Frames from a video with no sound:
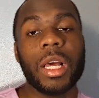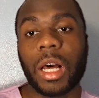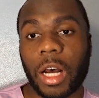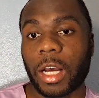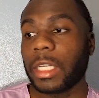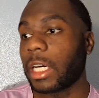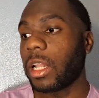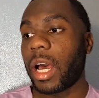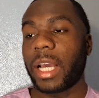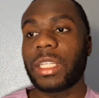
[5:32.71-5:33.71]
The
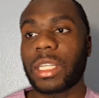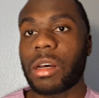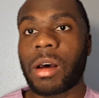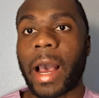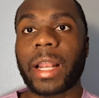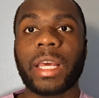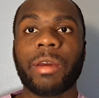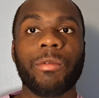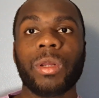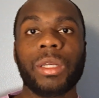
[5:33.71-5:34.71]
clientele, I
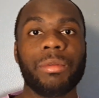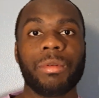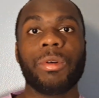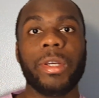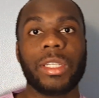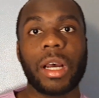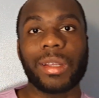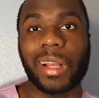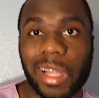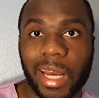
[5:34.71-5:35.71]
didn't really even really talk
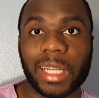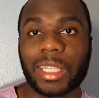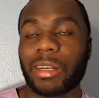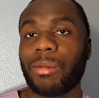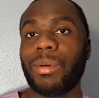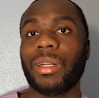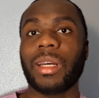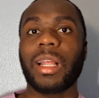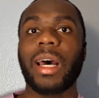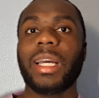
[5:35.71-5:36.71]
to the clientele, but the
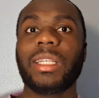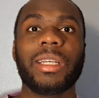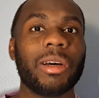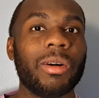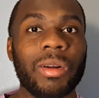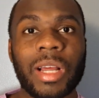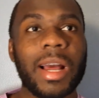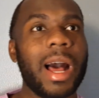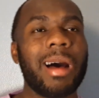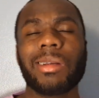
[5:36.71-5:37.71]
clientele,
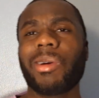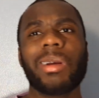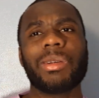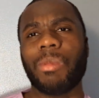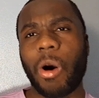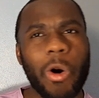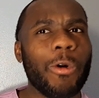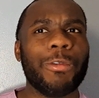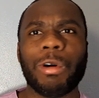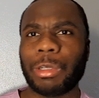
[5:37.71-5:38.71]
I was around some
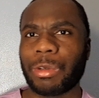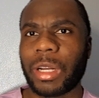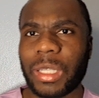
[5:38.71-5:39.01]
old folks, right?